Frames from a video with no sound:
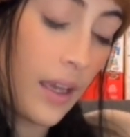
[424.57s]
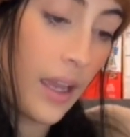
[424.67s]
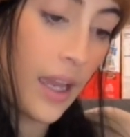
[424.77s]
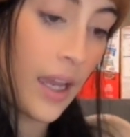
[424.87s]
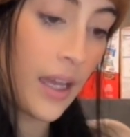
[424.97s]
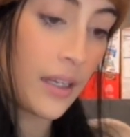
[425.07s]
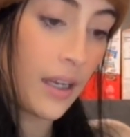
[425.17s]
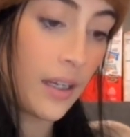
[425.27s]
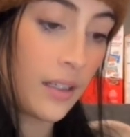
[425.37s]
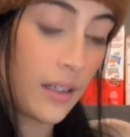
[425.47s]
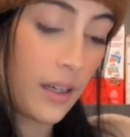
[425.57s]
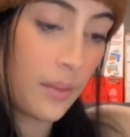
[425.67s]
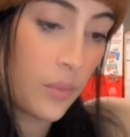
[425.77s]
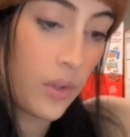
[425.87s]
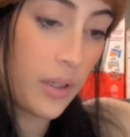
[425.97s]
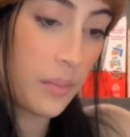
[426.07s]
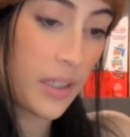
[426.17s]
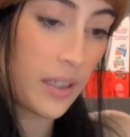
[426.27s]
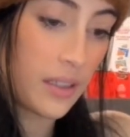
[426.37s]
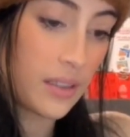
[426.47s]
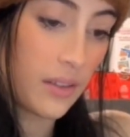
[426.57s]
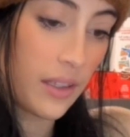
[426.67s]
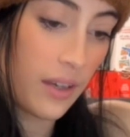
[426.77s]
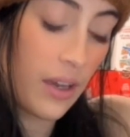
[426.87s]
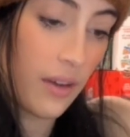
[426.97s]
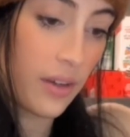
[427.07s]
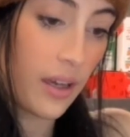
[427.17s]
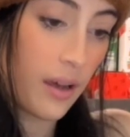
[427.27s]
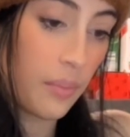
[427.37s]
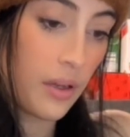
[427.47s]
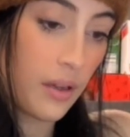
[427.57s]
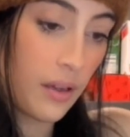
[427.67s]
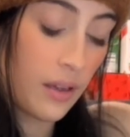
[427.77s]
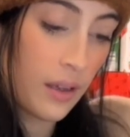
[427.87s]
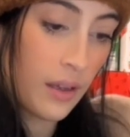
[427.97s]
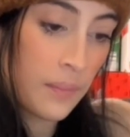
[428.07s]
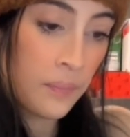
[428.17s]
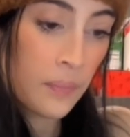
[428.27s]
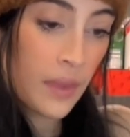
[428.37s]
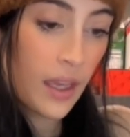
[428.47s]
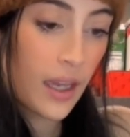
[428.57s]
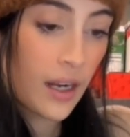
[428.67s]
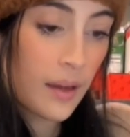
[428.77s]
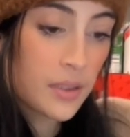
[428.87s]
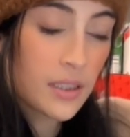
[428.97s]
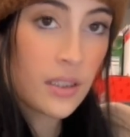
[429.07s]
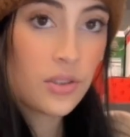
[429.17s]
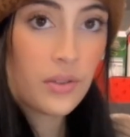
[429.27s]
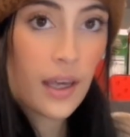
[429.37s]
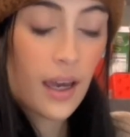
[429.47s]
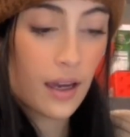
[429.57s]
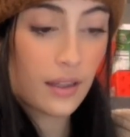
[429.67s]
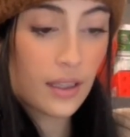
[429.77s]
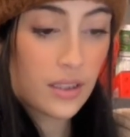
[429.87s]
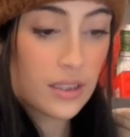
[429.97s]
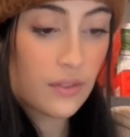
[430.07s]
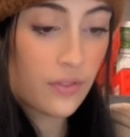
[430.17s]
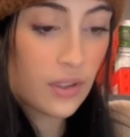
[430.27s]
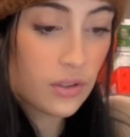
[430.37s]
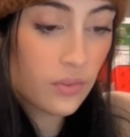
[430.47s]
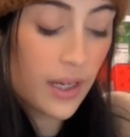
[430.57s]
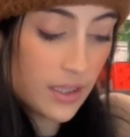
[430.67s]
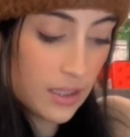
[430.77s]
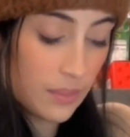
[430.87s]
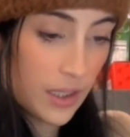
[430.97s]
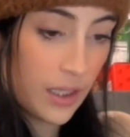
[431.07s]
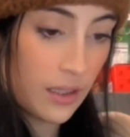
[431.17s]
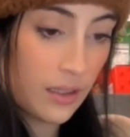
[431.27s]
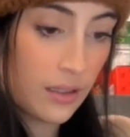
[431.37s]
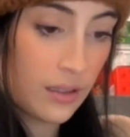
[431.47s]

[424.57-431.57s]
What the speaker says: and I need to cut more because I only have half a cup. And I'm just gonna do that. That just feels right to me.